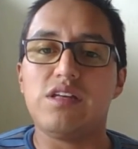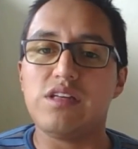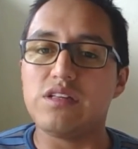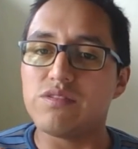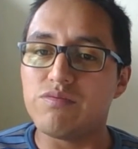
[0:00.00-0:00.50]

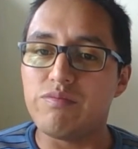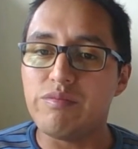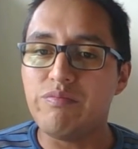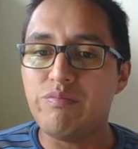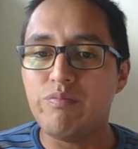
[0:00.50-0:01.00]
is
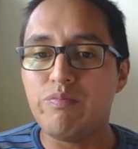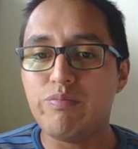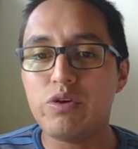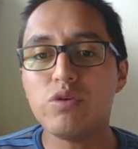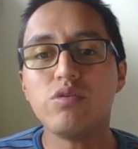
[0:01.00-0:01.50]

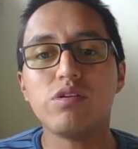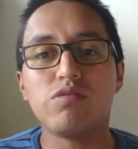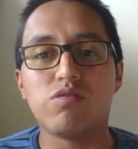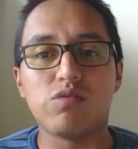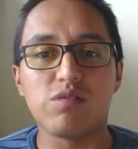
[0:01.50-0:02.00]

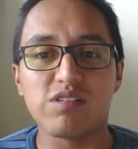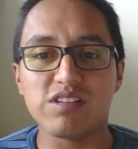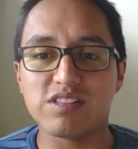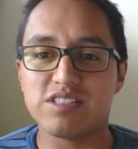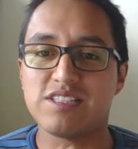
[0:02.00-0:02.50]

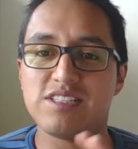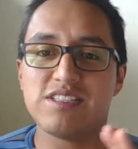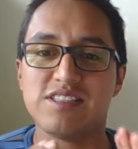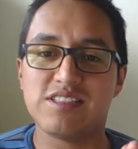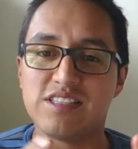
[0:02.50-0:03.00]
beautiful.
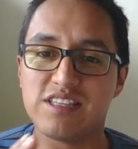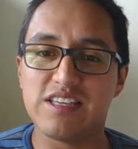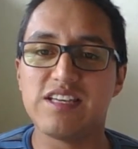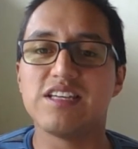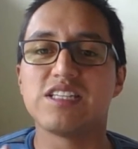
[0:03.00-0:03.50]

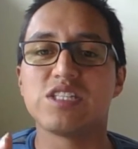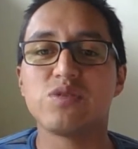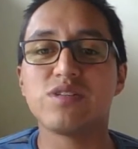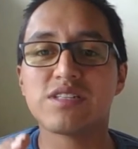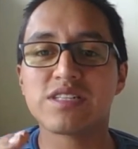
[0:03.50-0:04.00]

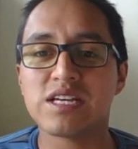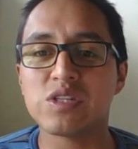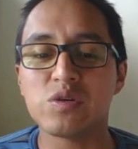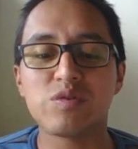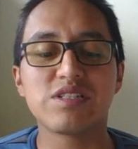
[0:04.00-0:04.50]
Students can
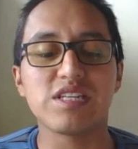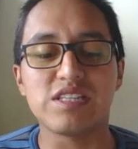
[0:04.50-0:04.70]
notice the